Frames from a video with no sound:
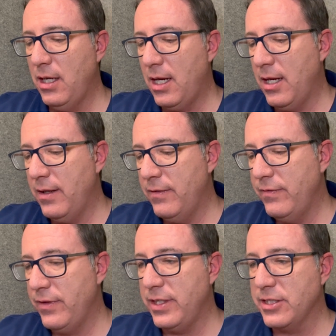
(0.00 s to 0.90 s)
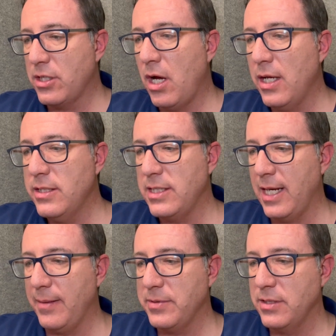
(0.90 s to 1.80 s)
of this
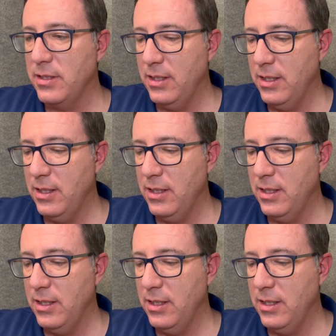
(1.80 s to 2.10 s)
concept